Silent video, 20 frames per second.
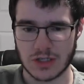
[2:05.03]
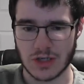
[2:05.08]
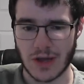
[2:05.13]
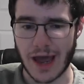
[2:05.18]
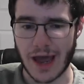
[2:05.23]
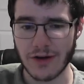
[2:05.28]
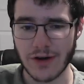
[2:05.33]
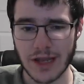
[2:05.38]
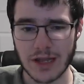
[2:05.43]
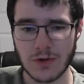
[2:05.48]
So
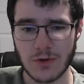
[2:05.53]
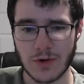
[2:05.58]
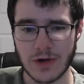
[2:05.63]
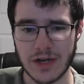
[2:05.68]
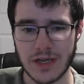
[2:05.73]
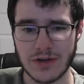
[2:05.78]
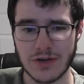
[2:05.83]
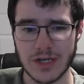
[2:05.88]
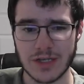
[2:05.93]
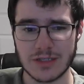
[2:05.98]
I like
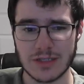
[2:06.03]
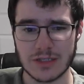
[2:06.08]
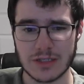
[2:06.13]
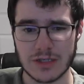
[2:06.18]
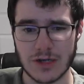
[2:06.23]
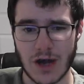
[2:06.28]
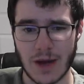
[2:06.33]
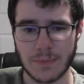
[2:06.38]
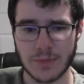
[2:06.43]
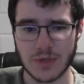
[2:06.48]
Cornelius as
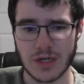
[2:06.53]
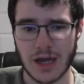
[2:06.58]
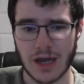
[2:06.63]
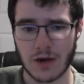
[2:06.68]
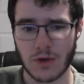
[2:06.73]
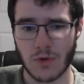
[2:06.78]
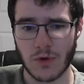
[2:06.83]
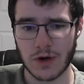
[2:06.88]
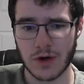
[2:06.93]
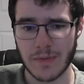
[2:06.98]
an option
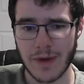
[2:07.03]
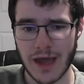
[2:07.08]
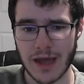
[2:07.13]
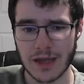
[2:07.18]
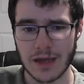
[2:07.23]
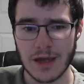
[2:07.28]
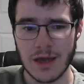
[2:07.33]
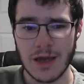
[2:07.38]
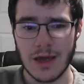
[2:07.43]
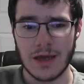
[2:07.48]
at
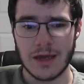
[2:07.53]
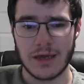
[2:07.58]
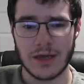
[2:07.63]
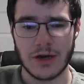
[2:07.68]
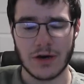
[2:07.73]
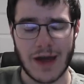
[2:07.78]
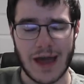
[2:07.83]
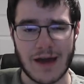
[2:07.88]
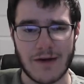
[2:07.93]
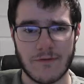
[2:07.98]
quarterback.
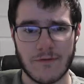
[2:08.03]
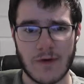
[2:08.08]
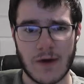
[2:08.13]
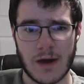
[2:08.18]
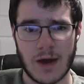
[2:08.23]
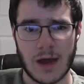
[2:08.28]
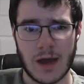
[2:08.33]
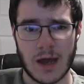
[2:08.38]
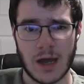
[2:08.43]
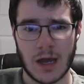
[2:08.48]
He'll have
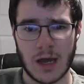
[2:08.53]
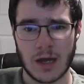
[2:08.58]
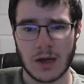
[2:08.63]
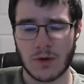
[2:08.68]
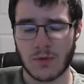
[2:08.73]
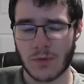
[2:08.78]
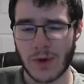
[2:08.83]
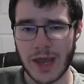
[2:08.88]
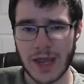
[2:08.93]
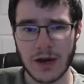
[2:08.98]
a
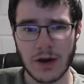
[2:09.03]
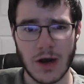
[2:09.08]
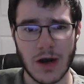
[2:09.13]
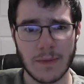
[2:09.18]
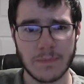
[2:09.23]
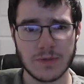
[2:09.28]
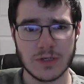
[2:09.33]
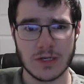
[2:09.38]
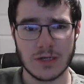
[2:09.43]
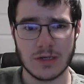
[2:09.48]
great
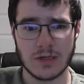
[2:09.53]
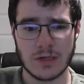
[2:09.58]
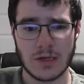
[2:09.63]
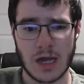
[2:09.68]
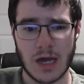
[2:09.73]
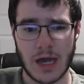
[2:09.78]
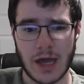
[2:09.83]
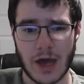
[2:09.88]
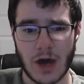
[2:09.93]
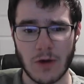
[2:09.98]
option
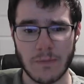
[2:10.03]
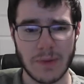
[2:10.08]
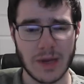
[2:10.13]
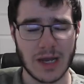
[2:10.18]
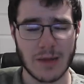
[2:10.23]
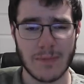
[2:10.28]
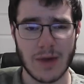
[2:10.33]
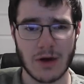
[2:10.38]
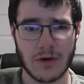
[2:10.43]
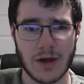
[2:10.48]
helping
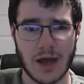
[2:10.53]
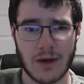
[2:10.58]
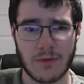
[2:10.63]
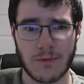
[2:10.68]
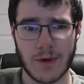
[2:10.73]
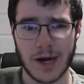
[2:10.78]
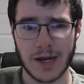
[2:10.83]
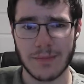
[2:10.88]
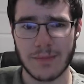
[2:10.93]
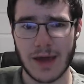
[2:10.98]
him out at
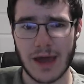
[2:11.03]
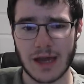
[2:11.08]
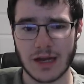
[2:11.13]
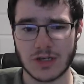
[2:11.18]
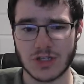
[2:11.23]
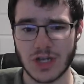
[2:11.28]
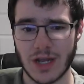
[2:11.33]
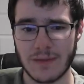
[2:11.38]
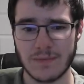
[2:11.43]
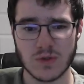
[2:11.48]
running
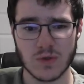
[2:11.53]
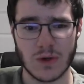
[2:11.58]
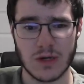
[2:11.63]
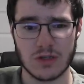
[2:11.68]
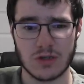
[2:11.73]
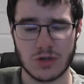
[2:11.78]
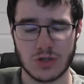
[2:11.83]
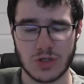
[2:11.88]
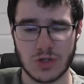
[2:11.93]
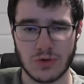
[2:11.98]
back. James
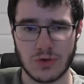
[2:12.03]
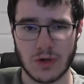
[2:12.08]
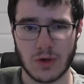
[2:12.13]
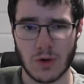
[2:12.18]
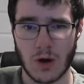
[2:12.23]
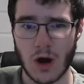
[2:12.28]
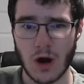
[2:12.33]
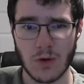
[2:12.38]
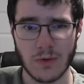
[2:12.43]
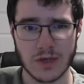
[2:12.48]
Wilder
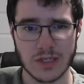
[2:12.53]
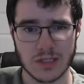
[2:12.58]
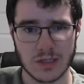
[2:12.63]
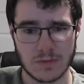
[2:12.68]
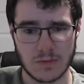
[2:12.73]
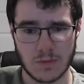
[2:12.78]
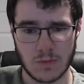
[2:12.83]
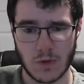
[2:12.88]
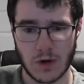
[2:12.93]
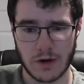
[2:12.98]
Jr., always
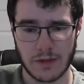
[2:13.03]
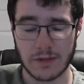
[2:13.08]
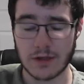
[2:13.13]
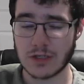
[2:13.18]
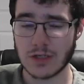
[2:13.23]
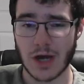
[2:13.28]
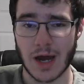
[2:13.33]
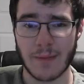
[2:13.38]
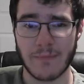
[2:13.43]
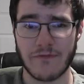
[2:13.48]
one of the
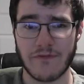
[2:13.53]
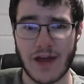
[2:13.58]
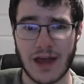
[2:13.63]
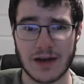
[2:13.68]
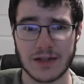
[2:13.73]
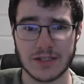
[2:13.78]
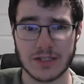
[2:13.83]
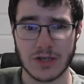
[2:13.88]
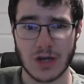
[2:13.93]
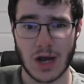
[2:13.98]
top
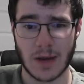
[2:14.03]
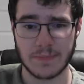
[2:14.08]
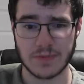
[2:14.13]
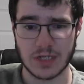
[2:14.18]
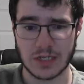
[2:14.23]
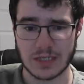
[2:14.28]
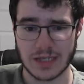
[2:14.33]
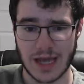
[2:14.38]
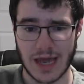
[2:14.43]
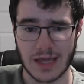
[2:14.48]
fantasy
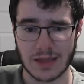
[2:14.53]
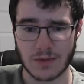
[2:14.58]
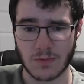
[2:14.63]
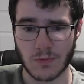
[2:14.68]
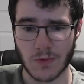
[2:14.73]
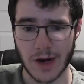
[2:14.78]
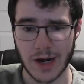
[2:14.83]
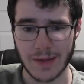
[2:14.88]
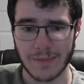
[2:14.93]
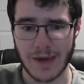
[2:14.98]
options at the
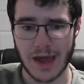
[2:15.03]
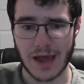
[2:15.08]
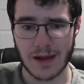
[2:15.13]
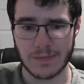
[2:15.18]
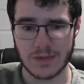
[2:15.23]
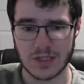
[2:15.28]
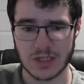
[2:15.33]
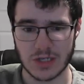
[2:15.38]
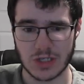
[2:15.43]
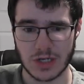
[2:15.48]
running
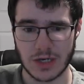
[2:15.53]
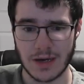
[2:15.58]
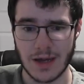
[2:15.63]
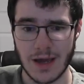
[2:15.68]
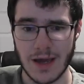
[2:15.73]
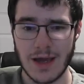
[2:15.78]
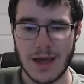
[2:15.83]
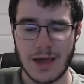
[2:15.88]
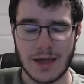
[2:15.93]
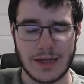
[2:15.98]
back position,
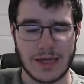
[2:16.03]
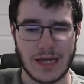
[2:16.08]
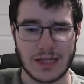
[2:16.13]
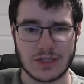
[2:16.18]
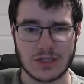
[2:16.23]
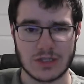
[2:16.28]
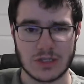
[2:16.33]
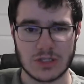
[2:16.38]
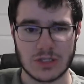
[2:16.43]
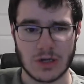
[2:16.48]

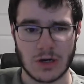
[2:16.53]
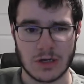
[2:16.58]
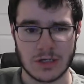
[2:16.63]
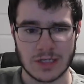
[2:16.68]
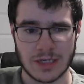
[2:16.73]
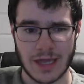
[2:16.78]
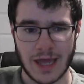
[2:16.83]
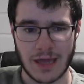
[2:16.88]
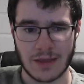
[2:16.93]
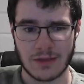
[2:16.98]
gets the
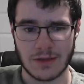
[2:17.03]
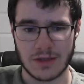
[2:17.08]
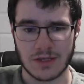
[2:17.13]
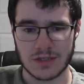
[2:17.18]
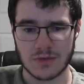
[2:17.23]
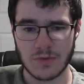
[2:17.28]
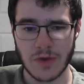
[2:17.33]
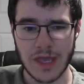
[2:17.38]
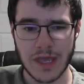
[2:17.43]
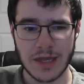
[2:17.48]
start again
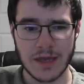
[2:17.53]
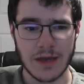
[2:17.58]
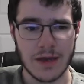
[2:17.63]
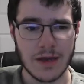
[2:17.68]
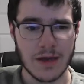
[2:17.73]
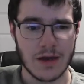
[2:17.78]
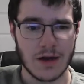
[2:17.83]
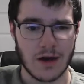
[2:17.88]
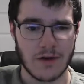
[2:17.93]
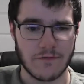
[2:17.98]
this week,
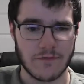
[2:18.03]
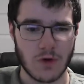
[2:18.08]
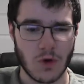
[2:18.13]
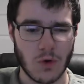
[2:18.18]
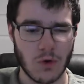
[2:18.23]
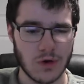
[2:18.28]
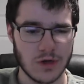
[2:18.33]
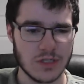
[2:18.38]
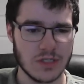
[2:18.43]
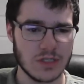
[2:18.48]
of
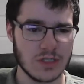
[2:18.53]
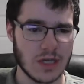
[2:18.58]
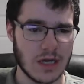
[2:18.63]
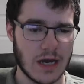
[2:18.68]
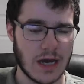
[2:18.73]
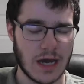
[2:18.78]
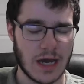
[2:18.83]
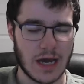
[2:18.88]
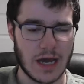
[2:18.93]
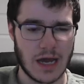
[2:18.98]
course.
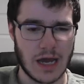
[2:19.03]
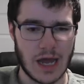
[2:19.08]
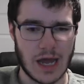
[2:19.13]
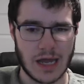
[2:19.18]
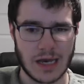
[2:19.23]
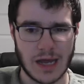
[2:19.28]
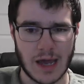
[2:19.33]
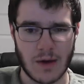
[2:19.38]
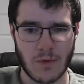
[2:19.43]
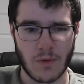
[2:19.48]

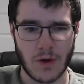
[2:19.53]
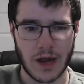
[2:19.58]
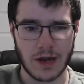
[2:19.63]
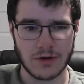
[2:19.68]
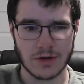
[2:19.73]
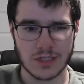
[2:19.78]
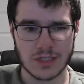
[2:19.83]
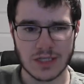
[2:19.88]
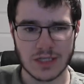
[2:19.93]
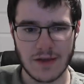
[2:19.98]
And at
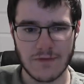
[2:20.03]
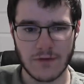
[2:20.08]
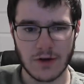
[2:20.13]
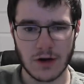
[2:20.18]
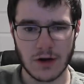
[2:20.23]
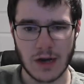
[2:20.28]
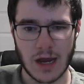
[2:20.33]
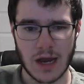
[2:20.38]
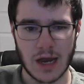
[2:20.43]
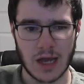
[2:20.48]
wide
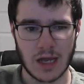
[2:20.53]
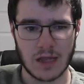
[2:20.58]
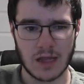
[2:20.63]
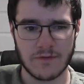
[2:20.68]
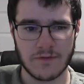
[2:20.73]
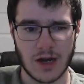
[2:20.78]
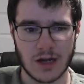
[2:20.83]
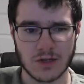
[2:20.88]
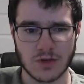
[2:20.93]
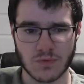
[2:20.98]
receiver,
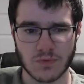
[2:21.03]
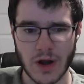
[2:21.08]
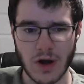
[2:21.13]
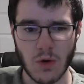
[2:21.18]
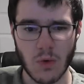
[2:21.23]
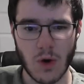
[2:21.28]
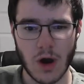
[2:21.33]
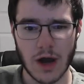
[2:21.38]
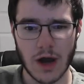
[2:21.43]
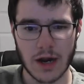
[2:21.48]
you've got
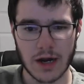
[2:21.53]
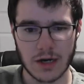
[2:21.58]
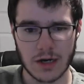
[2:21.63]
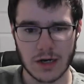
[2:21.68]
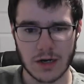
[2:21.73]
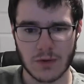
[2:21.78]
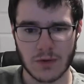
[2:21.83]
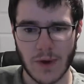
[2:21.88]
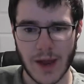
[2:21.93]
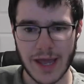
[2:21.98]
Darrell
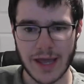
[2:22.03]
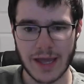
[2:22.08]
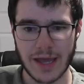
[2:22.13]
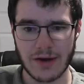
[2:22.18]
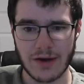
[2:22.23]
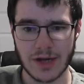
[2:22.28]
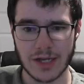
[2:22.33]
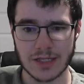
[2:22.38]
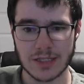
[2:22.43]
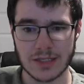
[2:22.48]
Walker, Greg
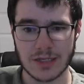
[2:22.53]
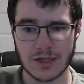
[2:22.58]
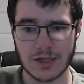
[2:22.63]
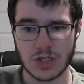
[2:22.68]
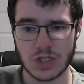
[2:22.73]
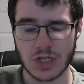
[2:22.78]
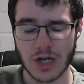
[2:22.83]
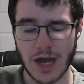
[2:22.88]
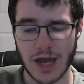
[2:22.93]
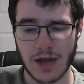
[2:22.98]
Ellingson,
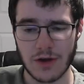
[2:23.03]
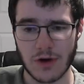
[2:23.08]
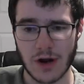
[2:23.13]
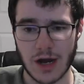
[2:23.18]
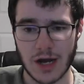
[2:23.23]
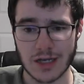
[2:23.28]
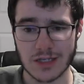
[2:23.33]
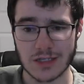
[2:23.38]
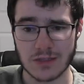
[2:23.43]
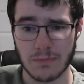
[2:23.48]
Shai
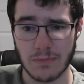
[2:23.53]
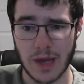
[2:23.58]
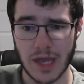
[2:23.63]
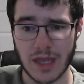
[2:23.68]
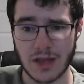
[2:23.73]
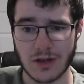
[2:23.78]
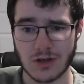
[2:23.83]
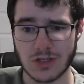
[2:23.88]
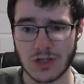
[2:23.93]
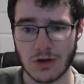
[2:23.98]
Ross,
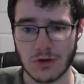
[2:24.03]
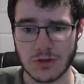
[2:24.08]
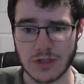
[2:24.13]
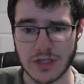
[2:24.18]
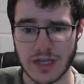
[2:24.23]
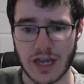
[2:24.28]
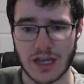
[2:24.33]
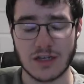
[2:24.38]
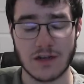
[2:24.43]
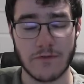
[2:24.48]
Mike
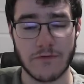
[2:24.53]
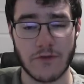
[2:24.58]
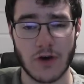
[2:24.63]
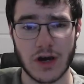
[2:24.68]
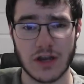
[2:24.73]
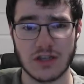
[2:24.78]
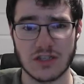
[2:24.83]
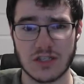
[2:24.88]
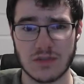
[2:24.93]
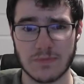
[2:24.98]
Jones, and
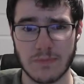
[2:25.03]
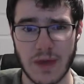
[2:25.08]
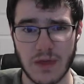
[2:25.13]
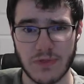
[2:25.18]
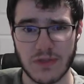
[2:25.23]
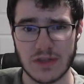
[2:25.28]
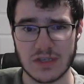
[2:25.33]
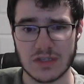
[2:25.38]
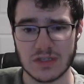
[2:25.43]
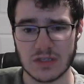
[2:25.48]
Tavon
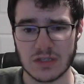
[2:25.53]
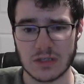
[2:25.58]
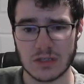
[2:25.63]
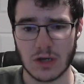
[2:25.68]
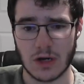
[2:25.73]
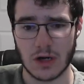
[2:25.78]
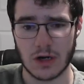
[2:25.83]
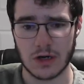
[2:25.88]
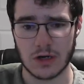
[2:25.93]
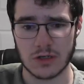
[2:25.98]
Smith as the
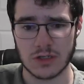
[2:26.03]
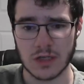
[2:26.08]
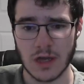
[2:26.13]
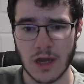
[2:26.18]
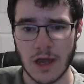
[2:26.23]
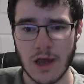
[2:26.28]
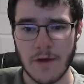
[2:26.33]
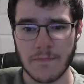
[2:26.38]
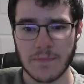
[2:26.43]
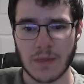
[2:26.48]
starters.
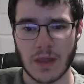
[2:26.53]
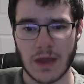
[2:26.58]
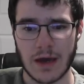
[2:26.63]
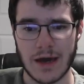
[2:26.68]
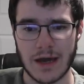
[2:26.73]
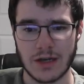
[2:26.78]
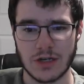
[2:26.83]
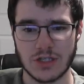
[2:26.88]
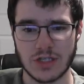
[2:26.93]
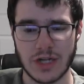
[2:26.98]

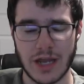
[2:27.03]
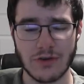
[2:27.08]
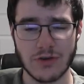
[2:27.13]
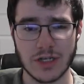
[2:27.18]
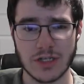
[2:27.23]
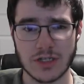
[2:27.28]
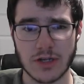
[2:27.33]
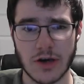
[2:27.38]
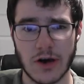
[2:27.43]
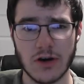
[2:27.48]

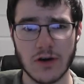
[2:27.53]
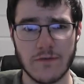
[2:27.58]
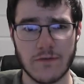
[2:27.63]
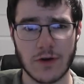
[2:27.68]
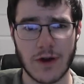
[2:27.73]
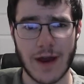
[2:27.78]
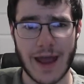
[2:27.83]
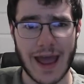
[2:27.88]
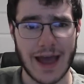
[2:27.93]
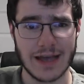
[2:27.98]
Jalen
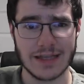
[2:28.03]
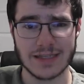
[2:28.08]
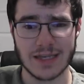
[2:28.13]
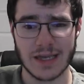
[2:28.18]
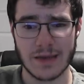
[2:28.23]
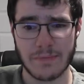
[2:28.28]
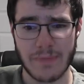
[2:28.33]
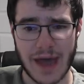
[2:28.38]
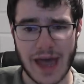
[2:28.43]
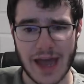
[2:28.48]
Tolliver as
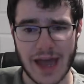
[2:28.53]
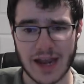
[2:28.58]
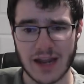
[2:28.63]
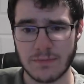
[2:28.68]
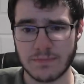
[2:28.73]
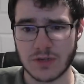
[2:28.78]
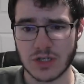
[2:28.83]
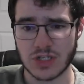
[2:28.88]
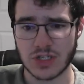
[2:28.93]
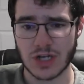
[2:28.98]
a
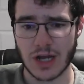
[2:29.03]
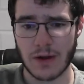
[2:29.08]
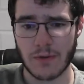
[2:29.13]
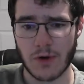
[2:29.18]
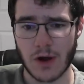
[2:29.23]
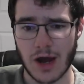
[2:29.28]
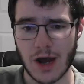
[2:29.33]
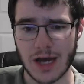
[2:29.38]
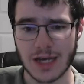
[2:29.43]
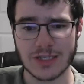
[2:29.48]
backup to Shai
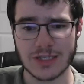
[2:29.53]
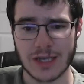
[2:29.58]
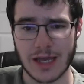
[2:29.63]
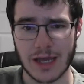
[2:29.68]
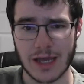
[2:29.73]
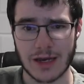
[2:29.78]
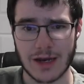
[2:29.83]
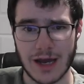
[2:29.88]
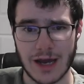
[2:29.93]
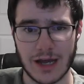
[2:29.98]
Ross,
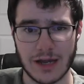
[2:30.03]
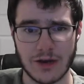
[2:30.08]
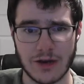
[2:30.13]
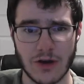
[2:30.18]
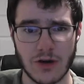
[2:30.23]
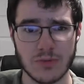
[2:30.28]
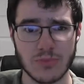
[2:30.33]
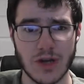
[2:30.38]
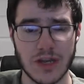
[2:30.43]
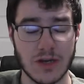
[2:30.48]
and
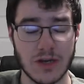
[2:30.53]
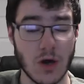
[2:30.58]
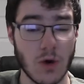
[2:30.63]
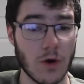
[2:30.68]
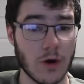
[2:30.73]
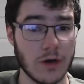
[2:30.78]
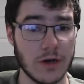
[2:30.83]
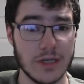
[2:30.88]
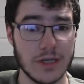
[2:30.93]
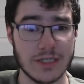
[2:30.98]
notably
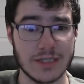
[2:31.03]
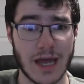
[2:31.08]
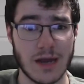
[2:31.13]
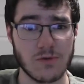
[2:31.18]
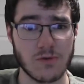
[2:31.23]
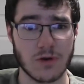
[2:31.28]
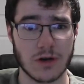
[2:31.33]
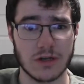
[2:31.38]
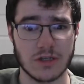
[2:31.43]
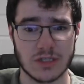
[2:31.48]
no Ernest
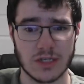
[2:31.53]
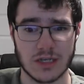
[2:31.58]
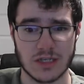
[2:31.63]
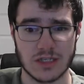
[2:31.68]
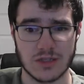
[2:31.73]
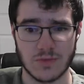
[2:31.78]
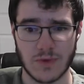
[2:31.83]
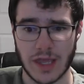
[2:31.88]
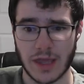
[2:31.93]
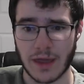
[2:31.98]
Edwards
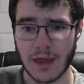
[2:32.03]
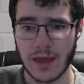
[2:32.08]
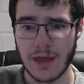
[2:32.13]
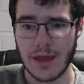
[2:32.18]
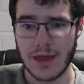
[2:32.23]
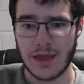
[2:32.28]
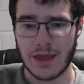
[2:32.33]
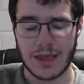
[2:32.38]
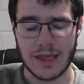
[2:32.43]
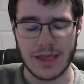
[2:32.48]
this week.
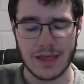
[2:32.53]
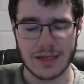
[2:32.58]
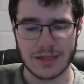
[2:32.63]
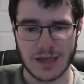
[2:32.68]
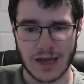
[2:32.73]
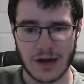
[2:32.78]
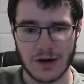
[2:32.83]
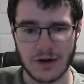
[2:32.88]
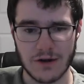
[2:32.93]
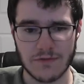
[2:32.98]
He
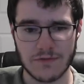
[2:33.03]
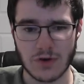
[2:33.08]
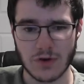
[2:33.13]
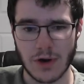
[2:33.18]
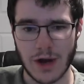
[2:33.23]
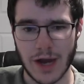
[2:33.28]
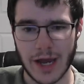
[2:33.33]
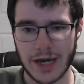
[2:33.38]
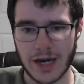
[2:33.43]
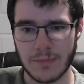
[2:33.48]
is out of the
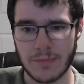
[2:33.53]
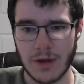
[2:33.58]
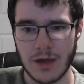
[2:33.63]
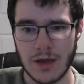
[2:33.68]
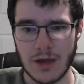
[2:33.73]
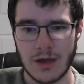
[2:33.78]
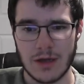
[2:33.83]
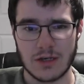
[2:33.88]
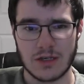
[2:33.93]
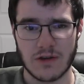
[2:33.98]
lineup.
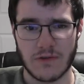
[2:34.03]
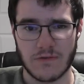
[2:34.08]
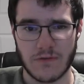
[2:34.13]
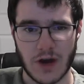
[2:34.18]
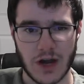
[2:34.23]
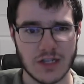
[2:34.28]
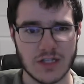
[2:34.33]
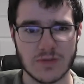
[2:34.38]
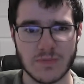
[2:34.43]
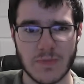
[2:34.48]

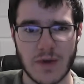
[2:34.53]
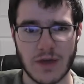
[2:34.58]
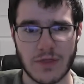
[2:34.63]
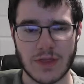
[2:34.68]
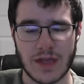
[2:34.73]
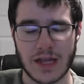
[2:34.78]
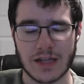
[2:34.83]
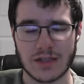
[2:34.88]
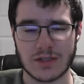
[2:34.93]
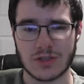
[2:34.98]
Tavon
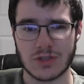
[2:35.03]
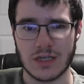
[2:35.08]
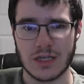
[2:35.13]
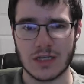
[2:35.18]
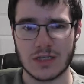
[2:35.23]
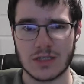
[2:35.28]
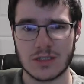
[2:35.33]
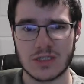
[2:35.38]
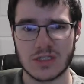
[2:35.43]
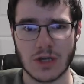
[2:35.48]
Smith gets
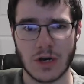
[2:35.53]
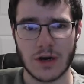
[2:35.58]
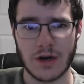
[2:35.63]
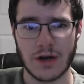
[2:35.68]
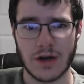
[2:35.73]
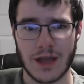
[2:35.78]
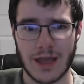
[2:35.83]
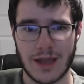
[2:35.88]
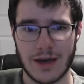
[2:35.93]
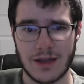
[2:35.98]
the
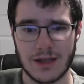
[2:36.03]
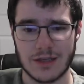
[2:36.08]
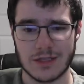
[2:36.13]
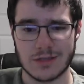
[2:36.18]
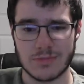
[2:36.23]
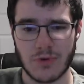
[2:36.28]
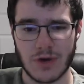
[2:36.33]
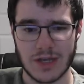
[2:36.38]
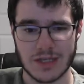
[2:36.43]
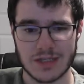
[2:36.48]
start in
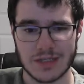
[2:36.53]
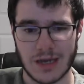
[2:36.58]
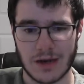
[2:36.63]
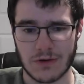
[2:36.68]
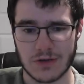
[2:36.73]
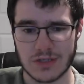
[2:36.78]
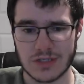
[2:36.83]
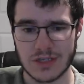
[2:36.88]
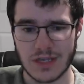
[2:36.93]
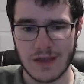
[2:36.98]
his place
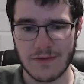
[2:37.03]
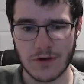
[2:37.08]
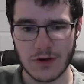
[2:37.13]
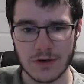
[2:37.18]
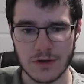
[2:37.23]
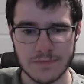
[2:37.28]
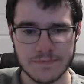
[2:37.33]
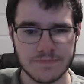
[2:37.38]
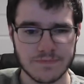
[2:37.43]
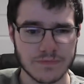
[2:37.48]
at
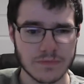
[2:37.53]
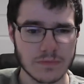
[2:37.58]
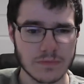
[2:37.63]
receiver.